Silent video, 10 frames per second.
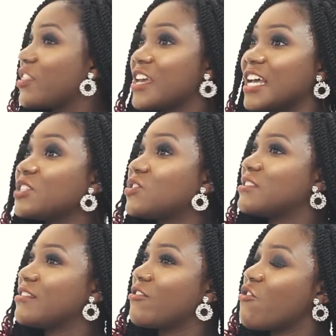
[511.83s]
They get to
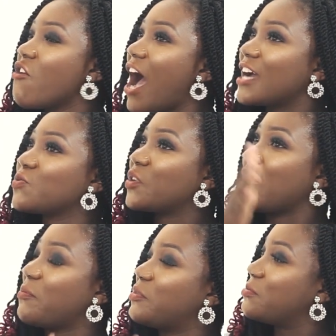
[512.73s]
see the whole act, what
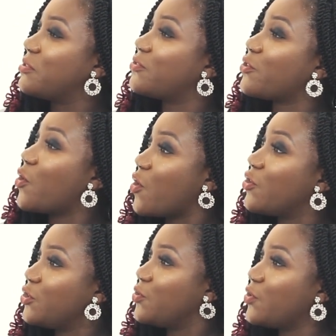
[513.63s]
happened before,
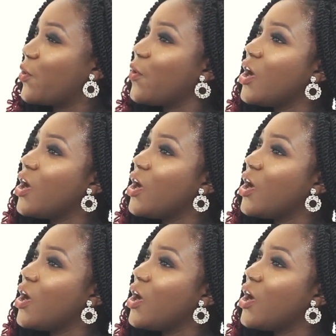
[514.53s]
you know.